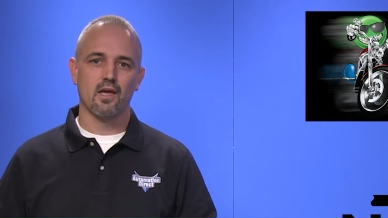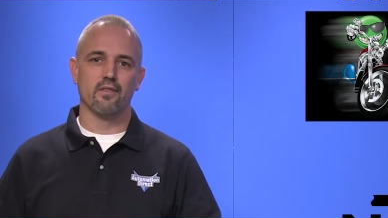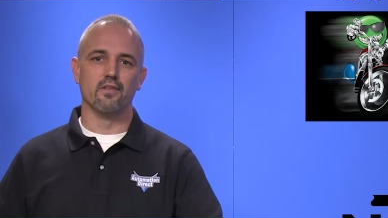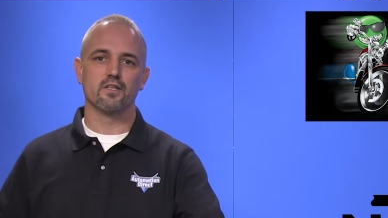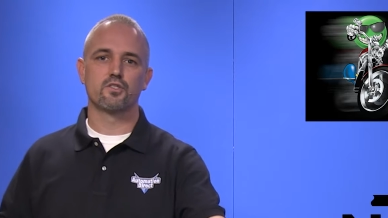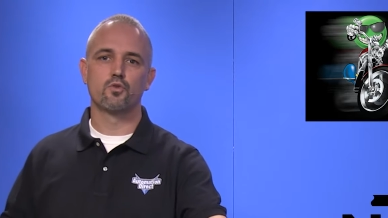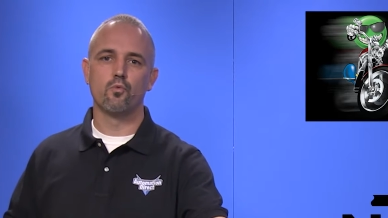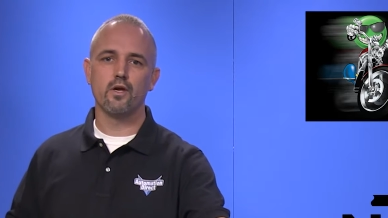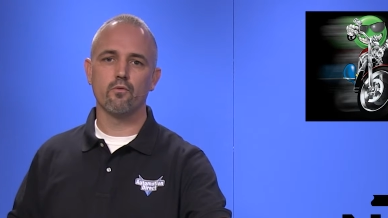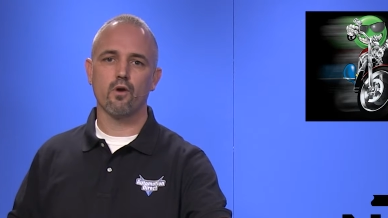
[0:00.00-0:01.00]
This
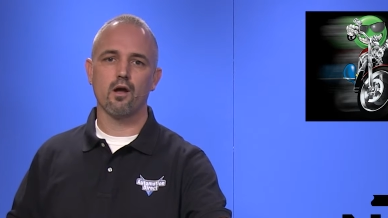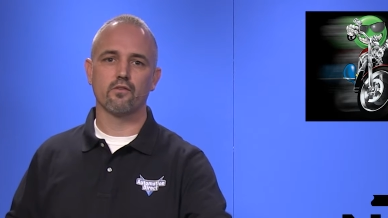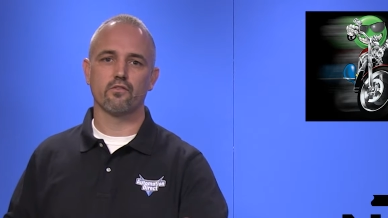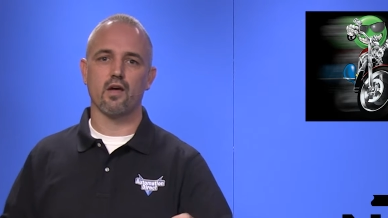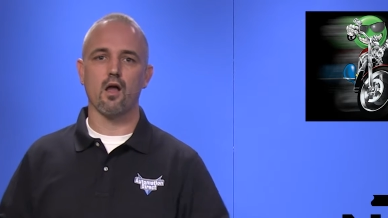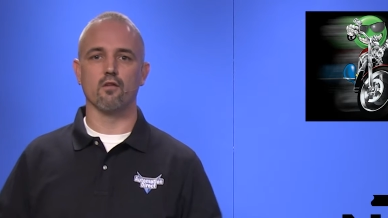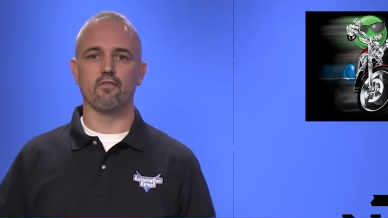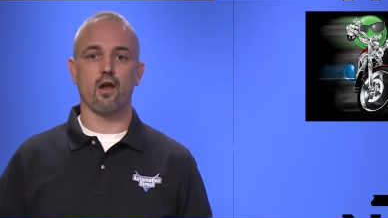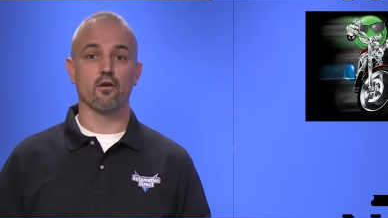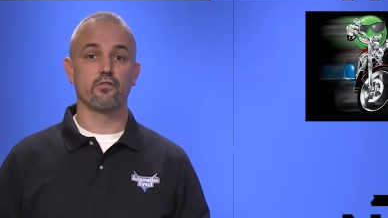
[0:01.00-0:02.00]
twin rod style of
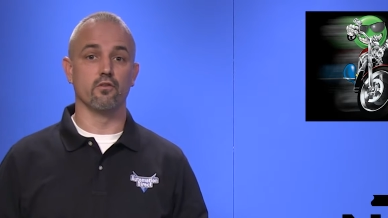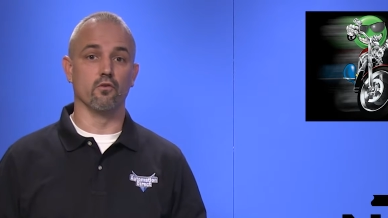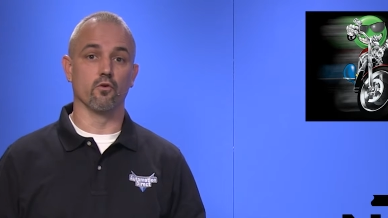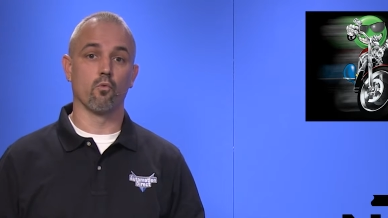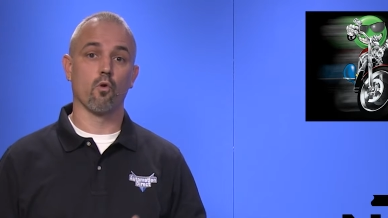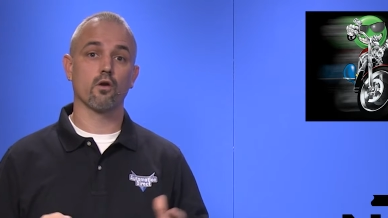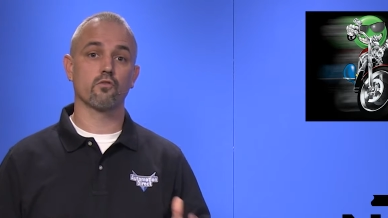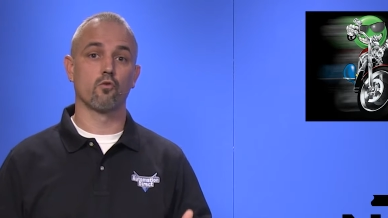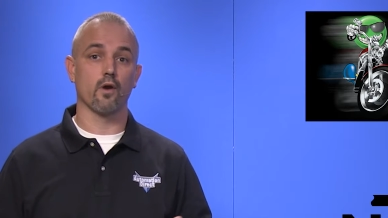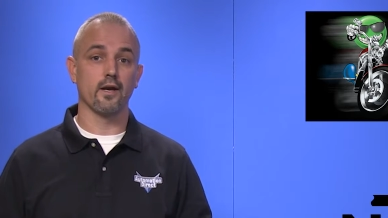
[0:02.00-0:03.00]
air cylinder
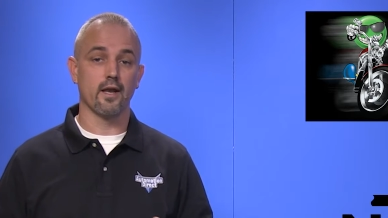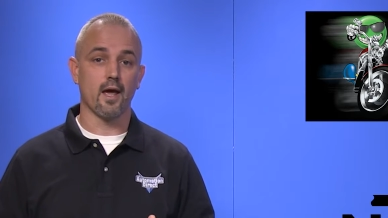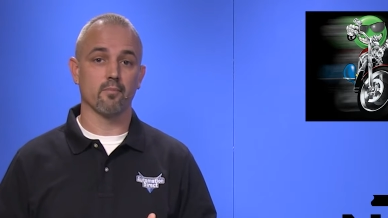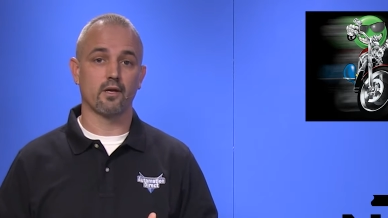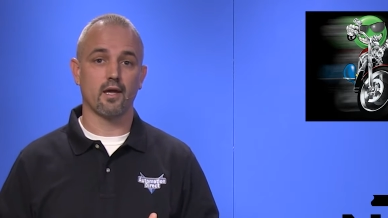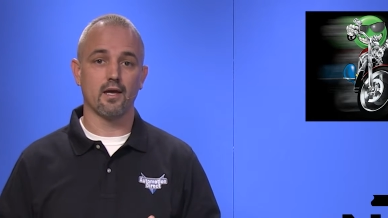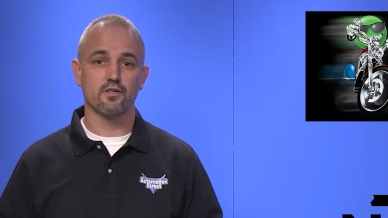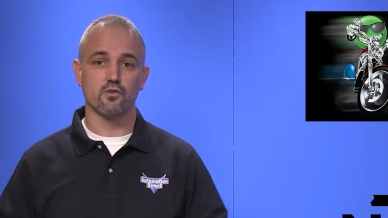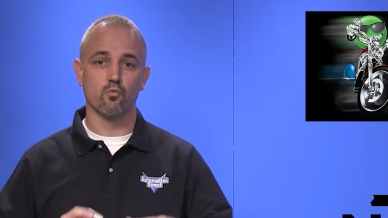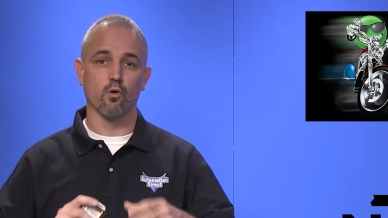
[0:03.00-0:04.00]
works great in
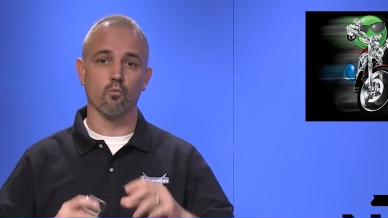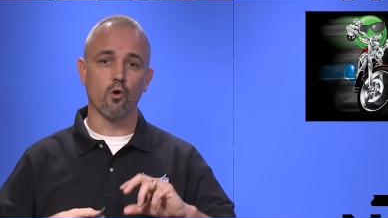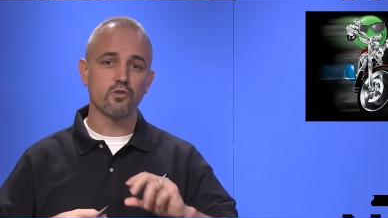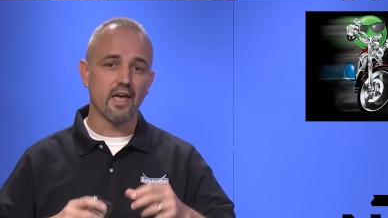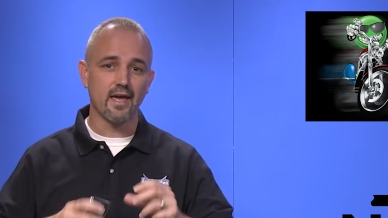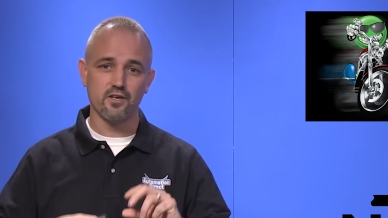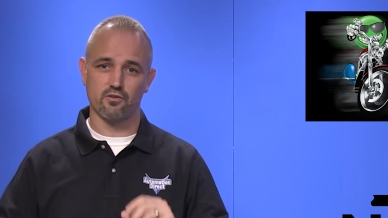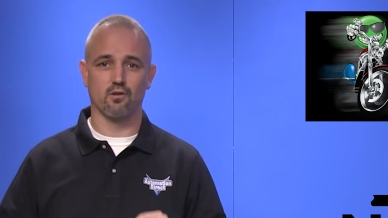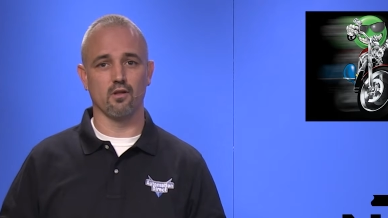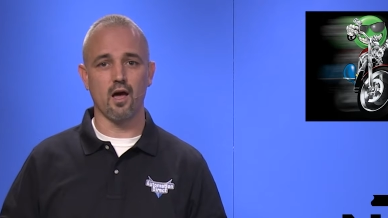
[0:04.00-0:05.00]
applications where
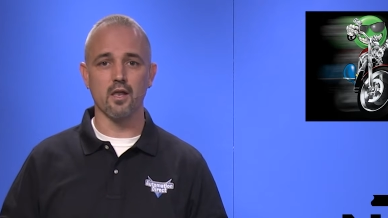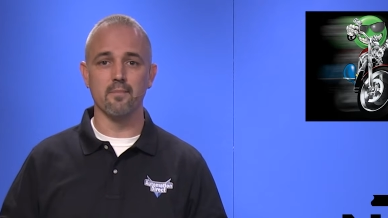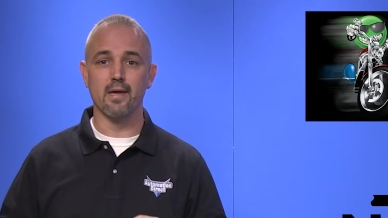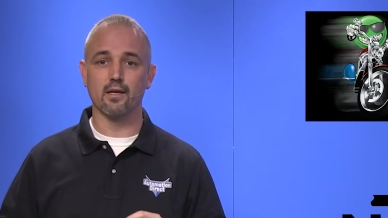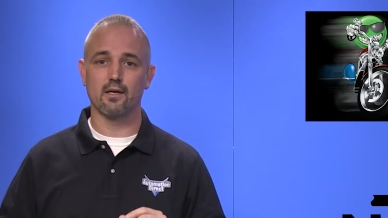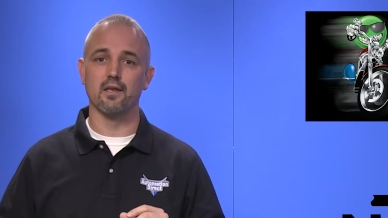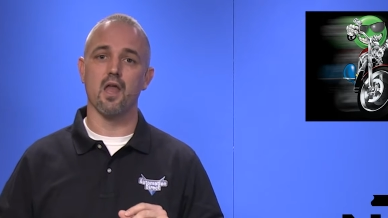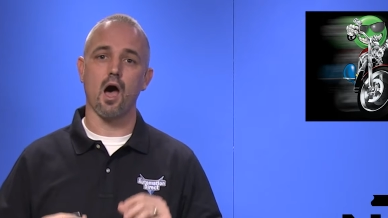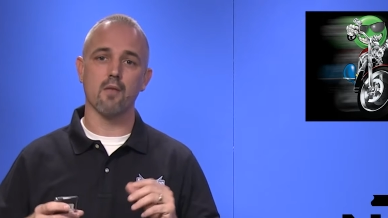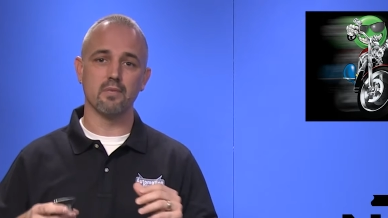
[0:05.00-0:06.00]
rotational alignment
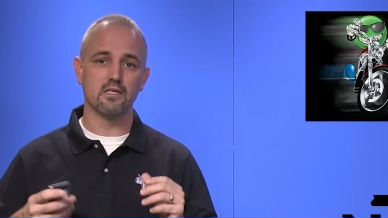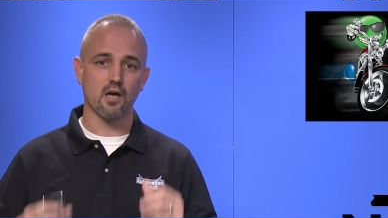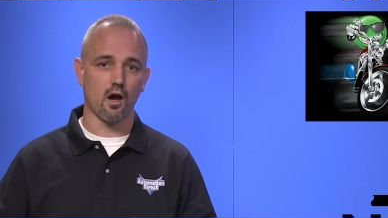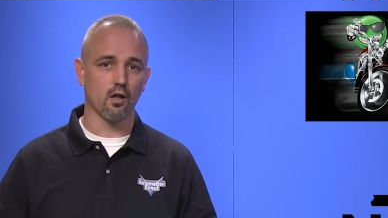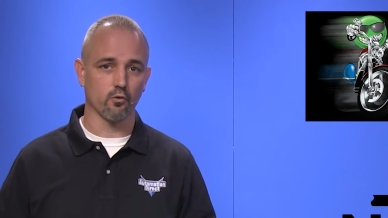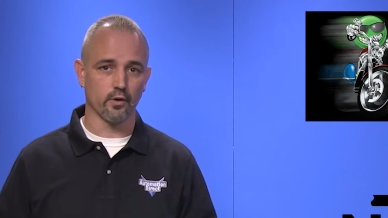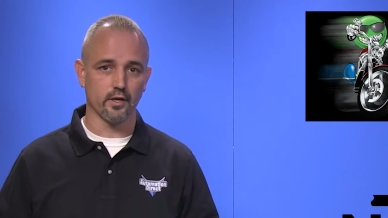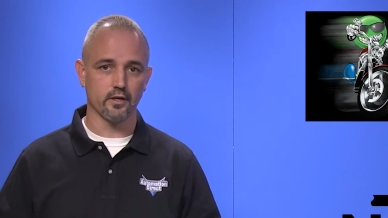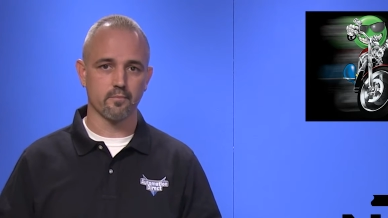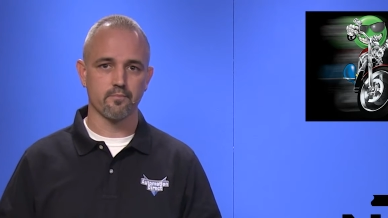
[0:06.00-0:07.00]
cannot be
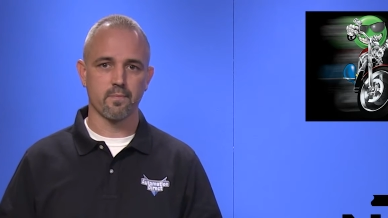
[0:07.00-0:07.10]
tolerated.